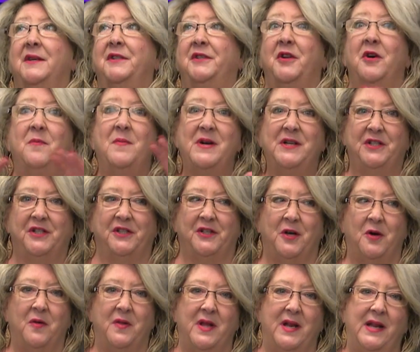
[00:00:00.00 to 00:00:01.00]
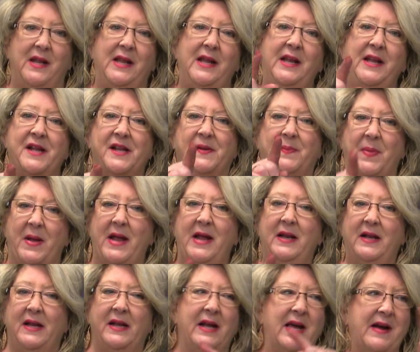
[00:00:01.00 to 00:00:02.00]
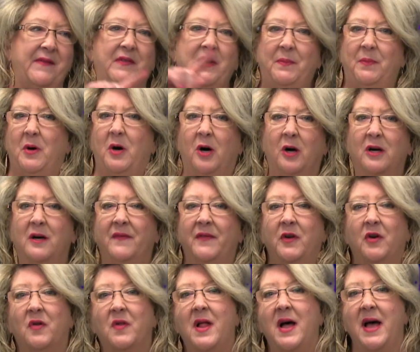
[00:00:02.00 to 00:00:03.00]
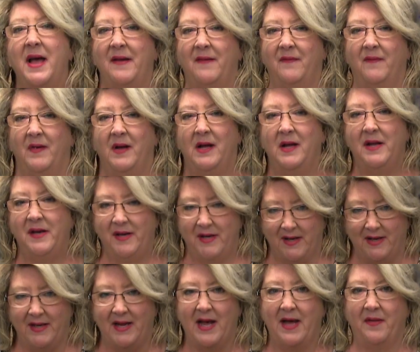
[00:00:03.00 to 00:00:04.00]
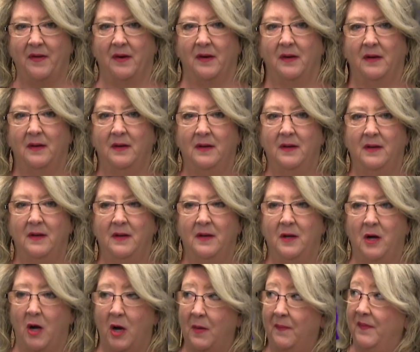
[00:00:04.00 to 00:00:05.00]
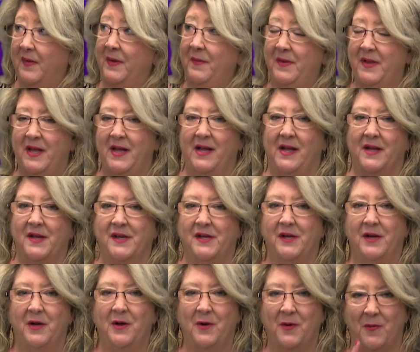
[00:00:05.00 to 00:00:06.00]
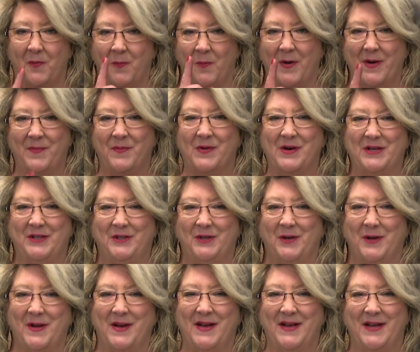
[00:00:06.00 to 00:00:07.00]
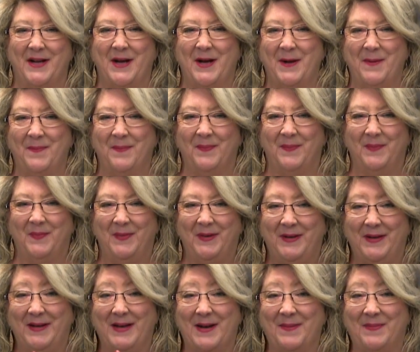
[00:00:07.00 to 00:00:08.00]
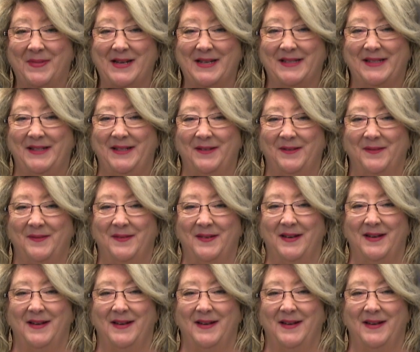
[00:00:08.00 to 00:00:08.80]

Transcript: So much so that He is painting every part of your life together, hopefully with His, one brushstroke at a time. God bless you.